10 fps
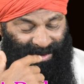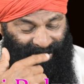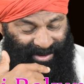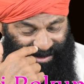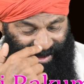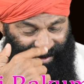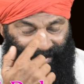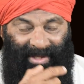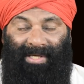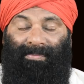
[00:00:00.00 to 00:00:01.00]
so
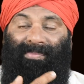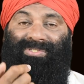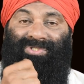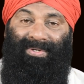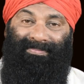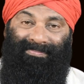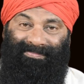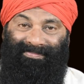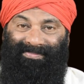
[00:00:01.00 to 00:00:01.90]
saliva get mixed up.